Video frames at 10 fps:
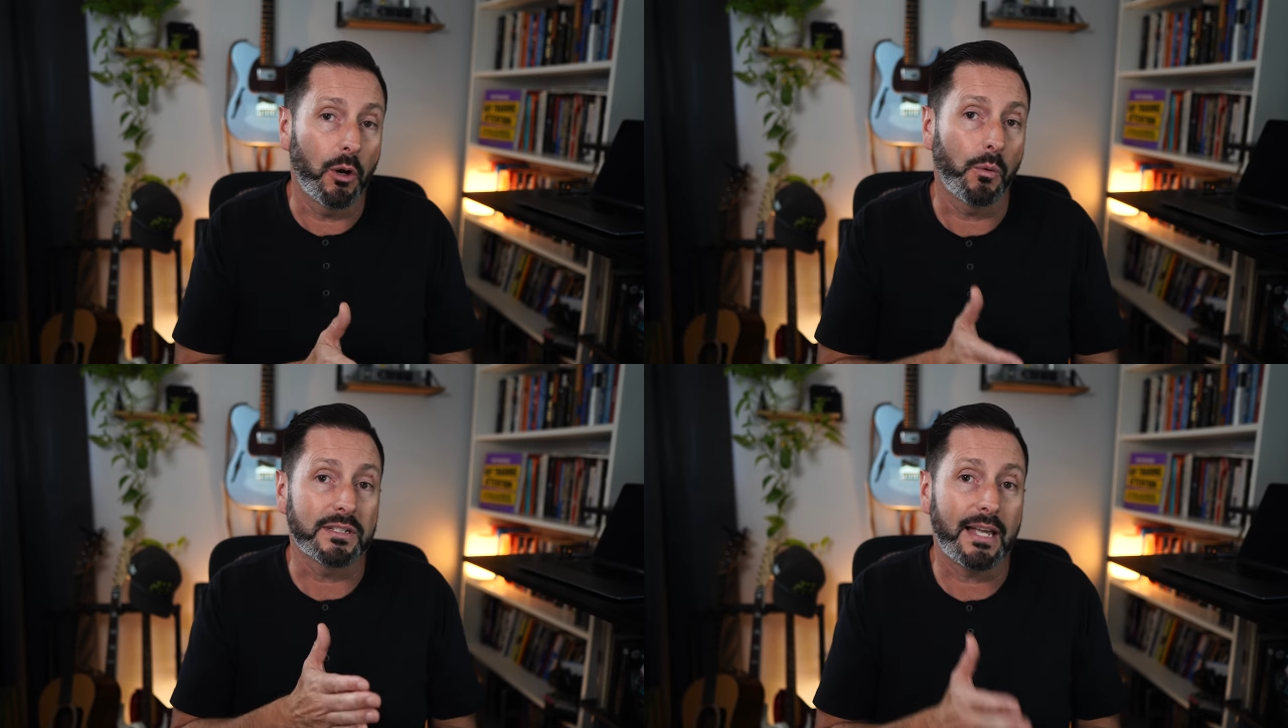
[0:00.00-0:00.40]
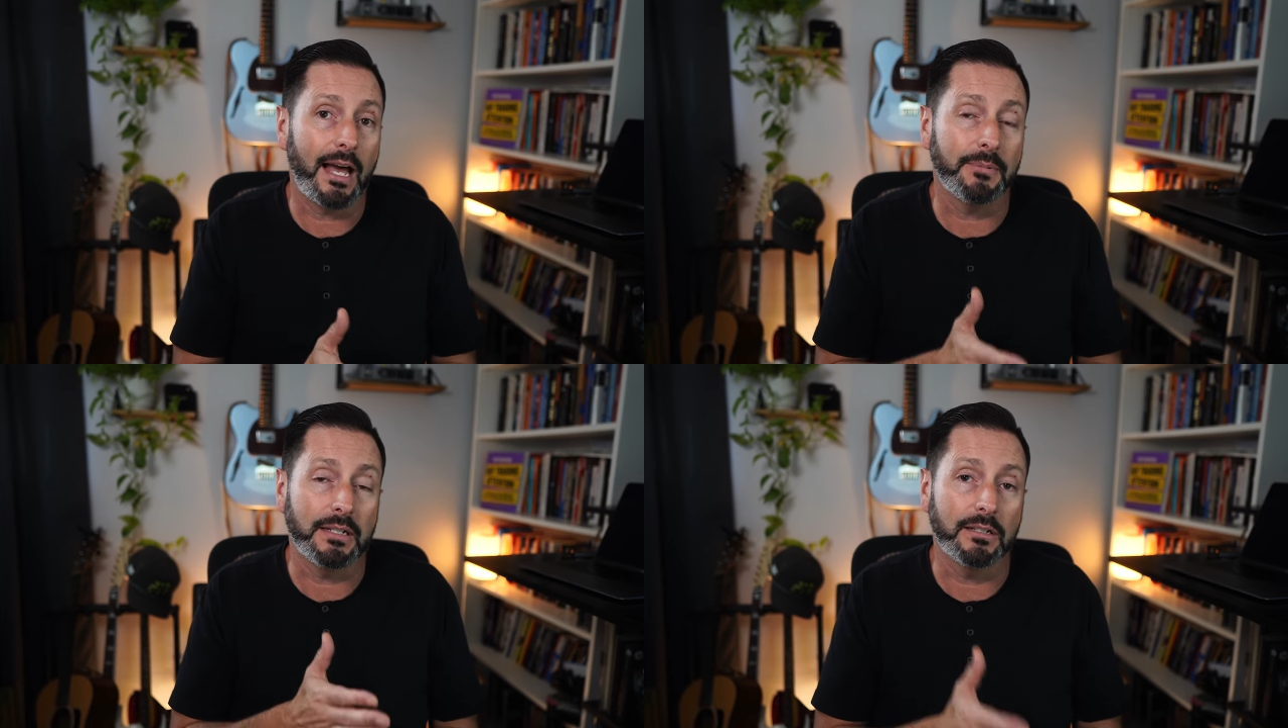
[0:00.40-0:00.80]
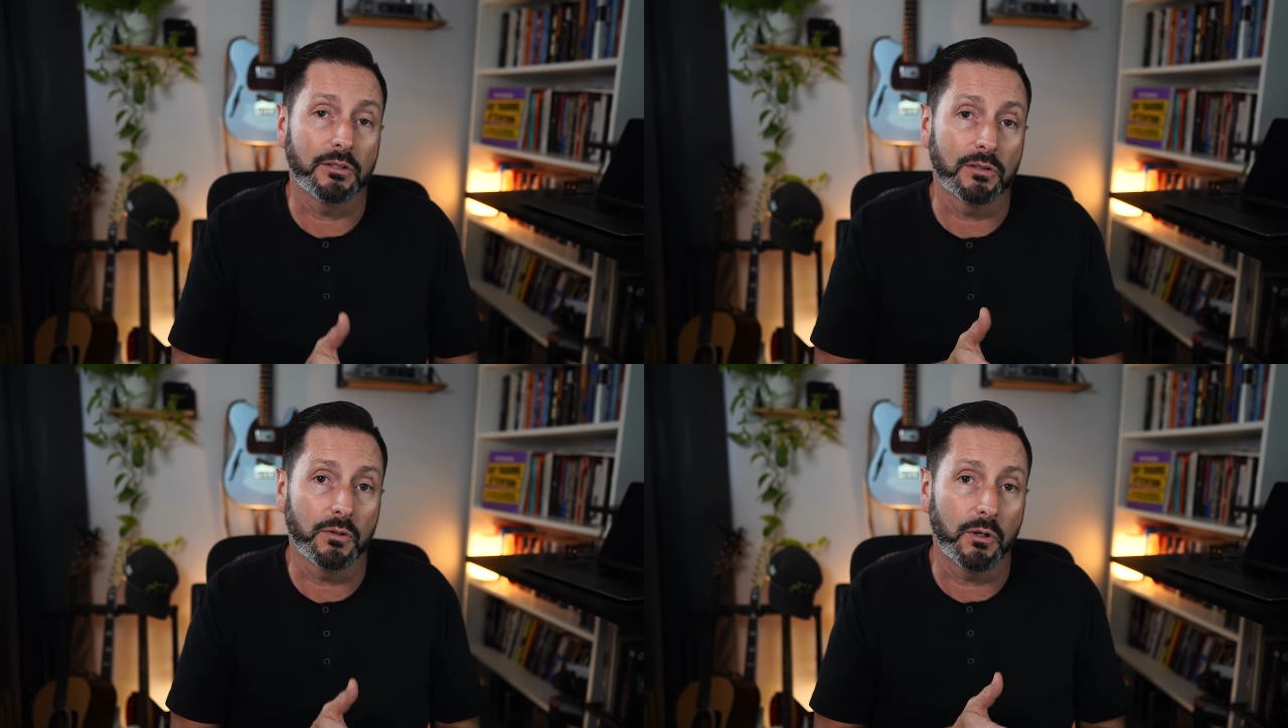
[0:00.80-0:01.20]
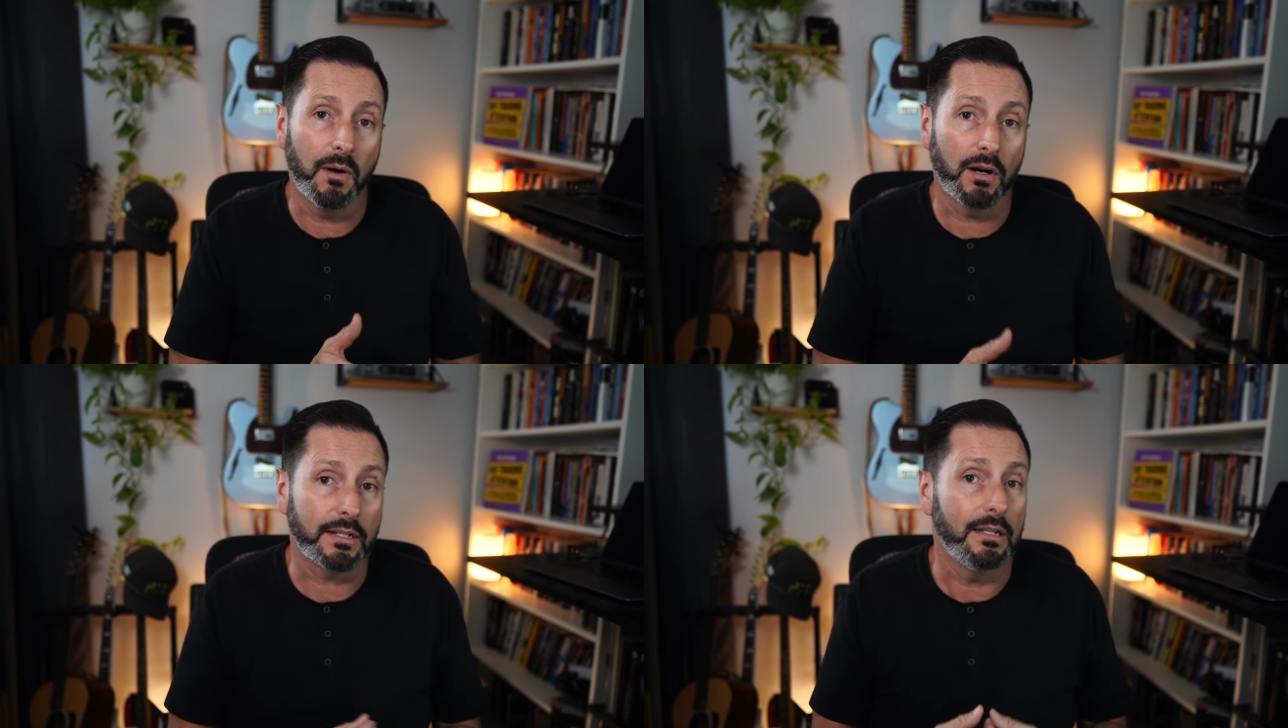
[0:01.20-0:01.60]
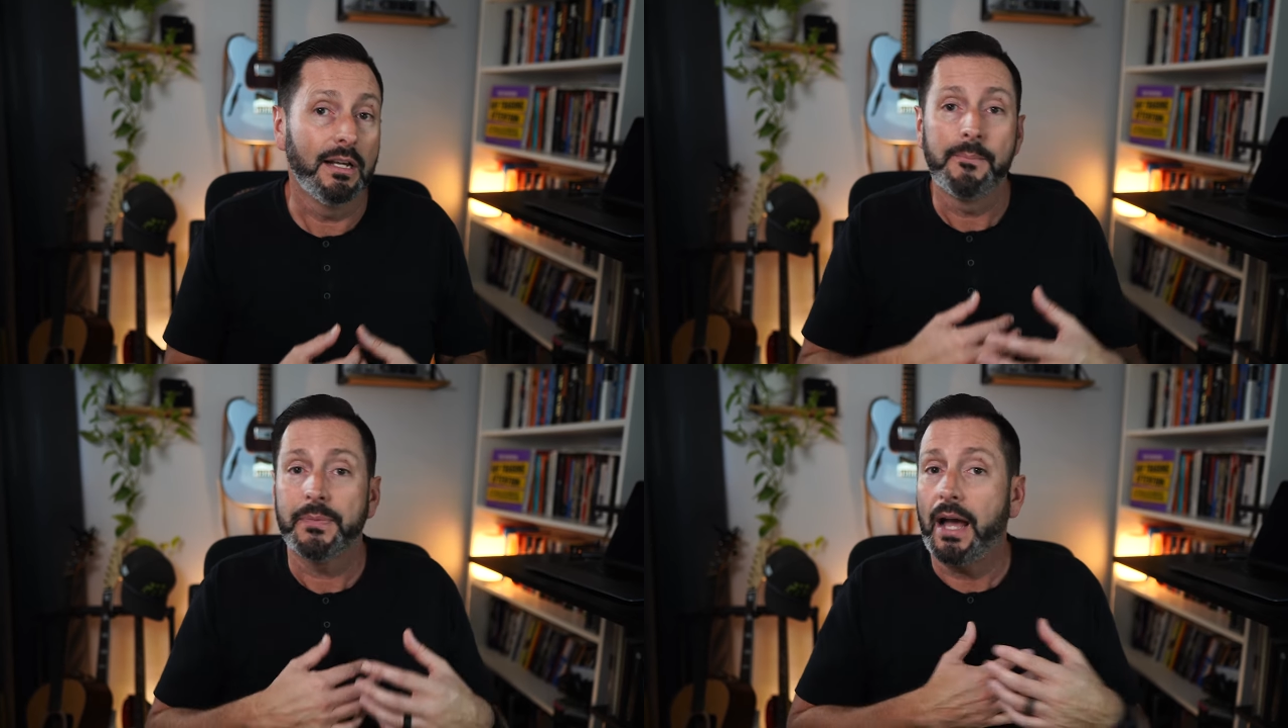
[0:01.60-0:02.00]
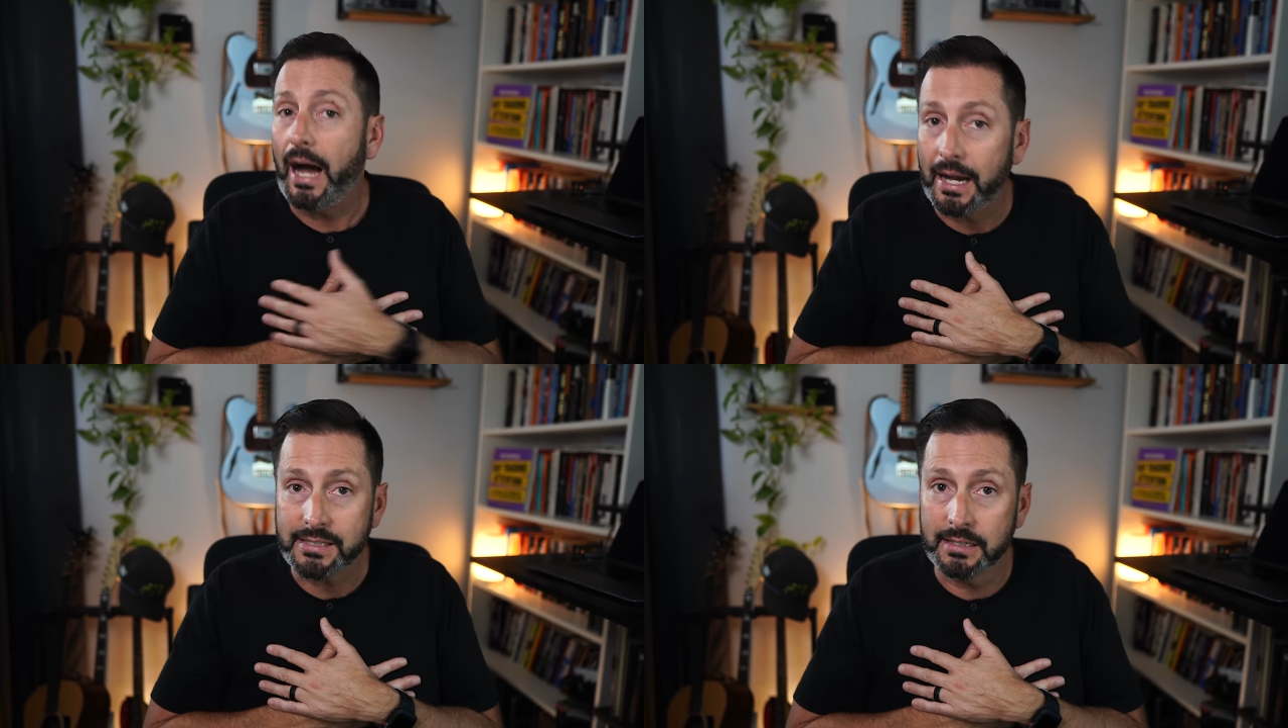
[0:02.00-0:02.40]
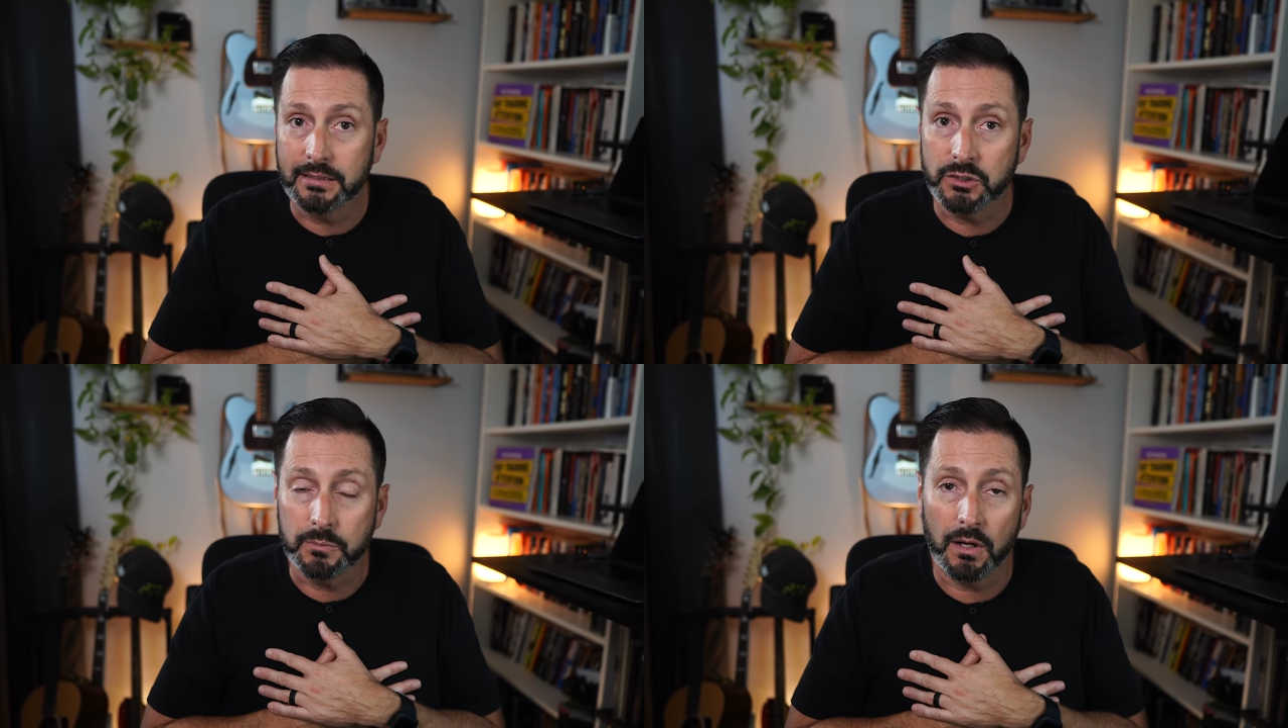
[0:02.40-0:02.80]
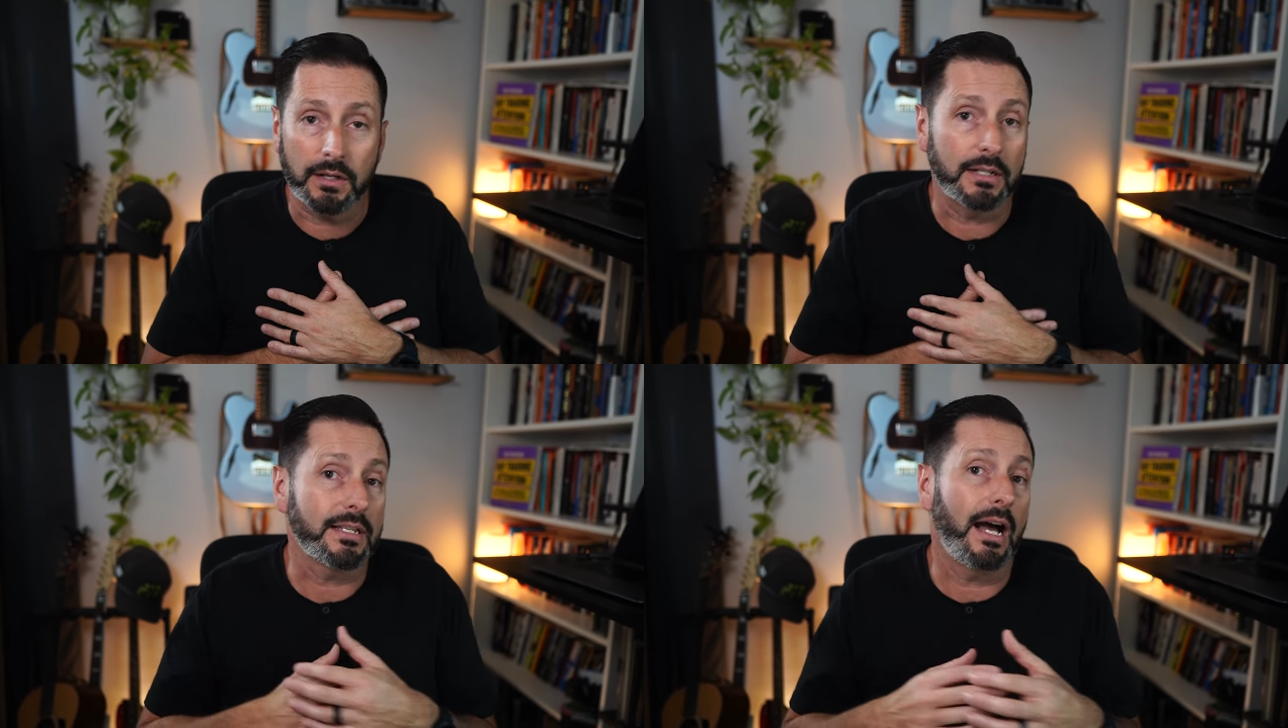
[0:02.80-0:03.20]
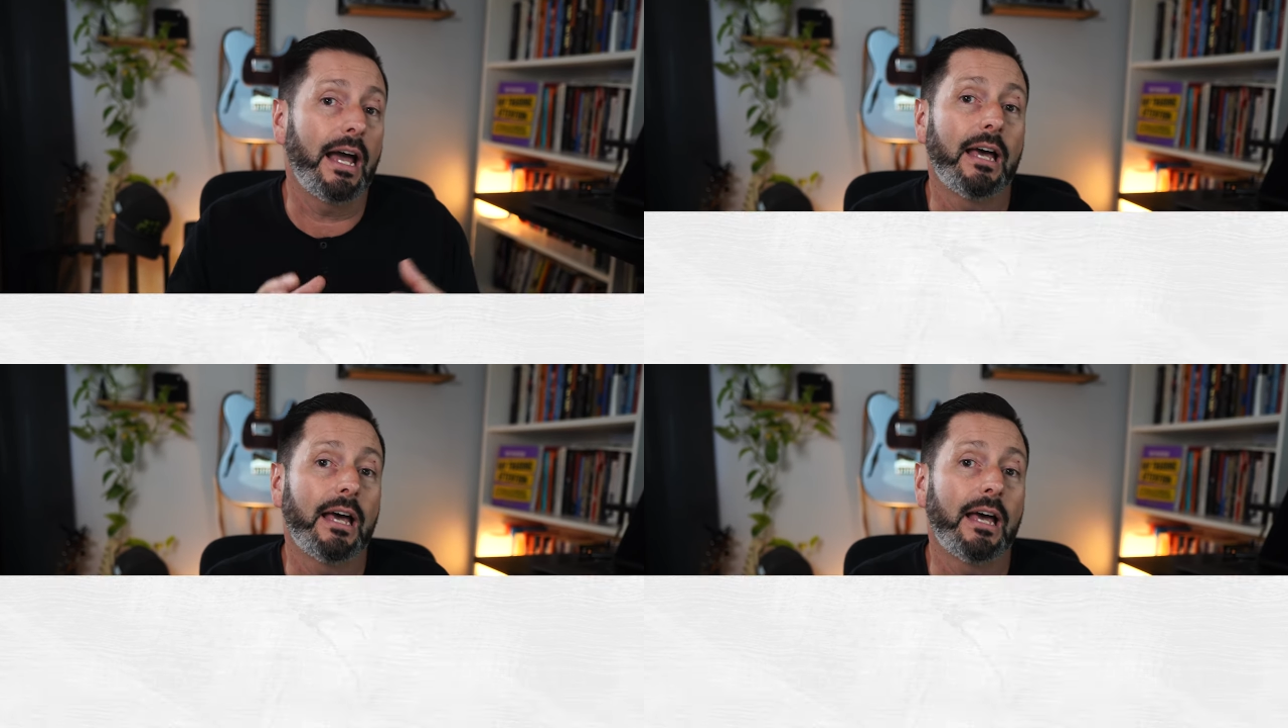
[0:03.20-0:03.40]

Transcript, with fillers: know what is happening in your local market. I sell in 2 markets. I